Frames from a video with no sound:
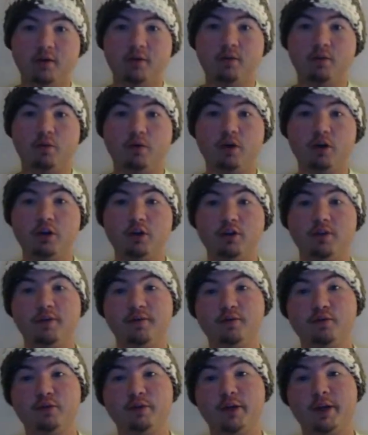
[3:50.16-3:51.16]
what you've
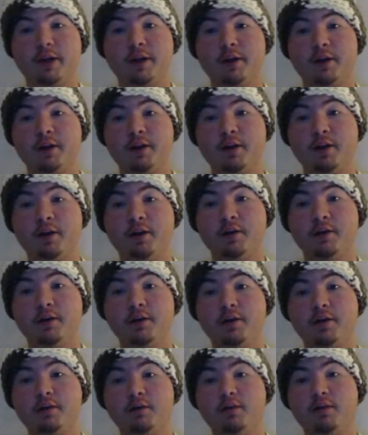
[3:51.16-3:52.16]
created
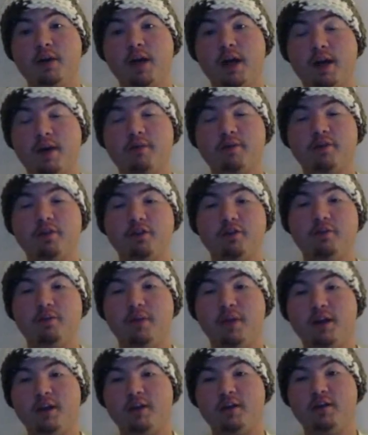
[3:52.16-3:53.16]
after you
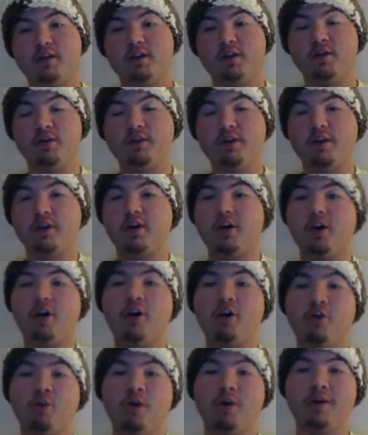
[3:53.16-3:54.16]
made it. So it's
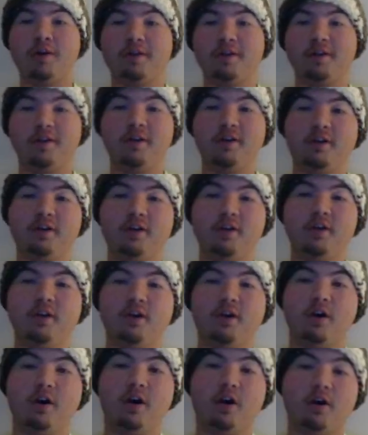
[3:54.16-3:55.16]
all worth it.
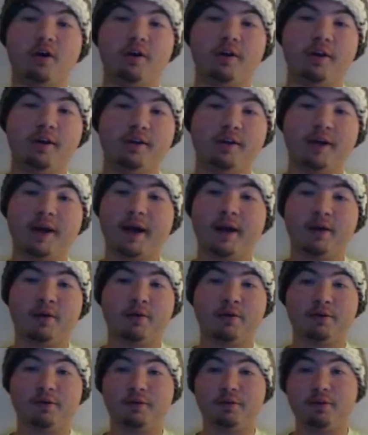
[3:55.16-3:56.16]
All the
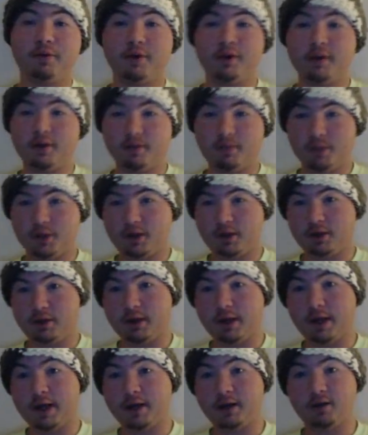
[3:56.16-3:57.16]
hours you put into making the
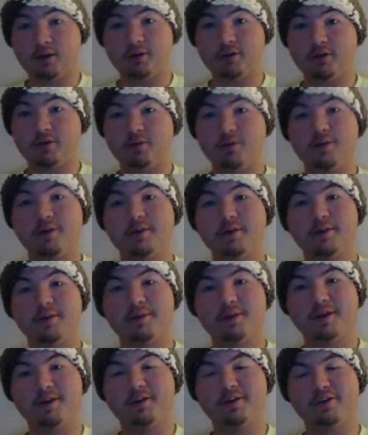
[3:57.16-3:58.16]
hat is so worth it,
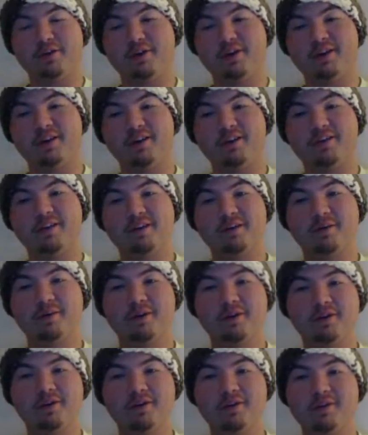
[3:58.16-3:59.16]
because you get to see what
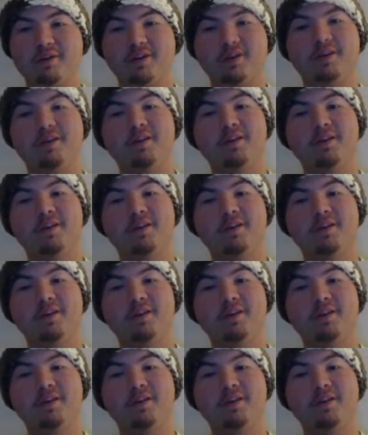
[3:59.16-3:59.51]
it looks like.